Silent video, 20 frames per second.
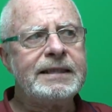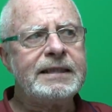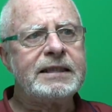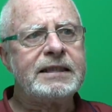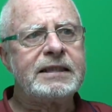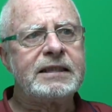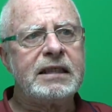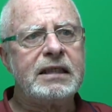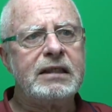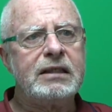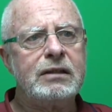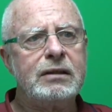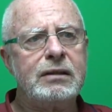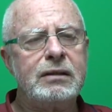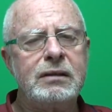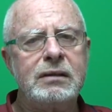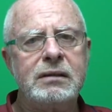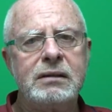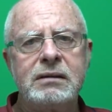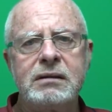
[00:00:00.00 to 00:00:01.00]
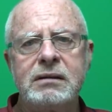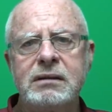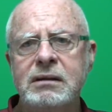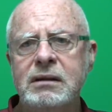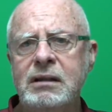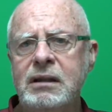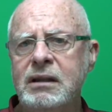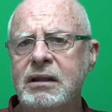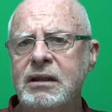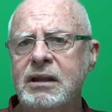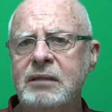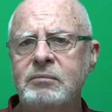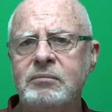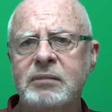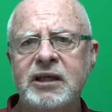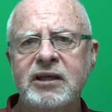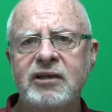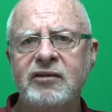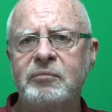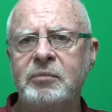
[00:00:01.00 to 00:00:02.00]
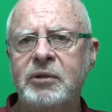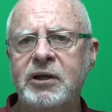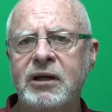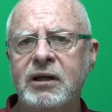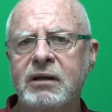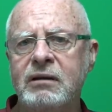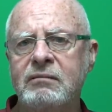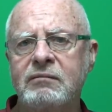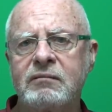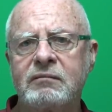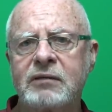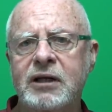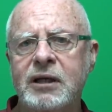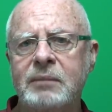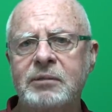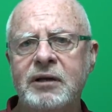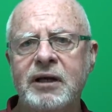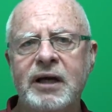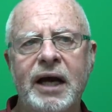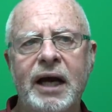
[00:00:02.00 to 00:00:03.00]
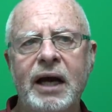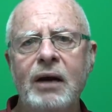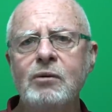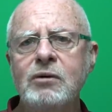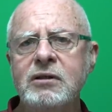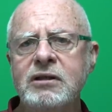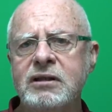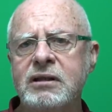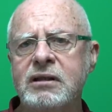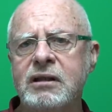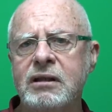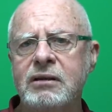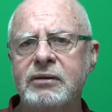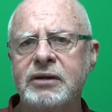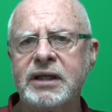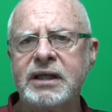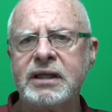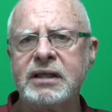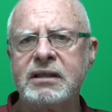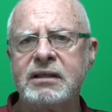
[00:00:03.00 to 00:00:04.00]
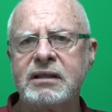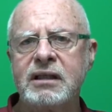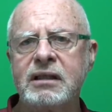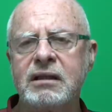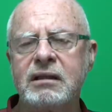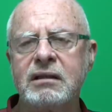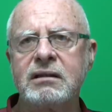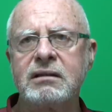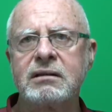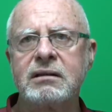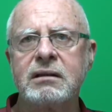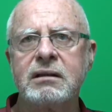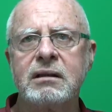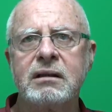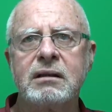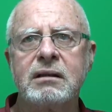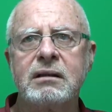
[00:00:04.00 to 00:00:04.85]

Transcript: So, you know, that may have been a couple of hours ago that he said this.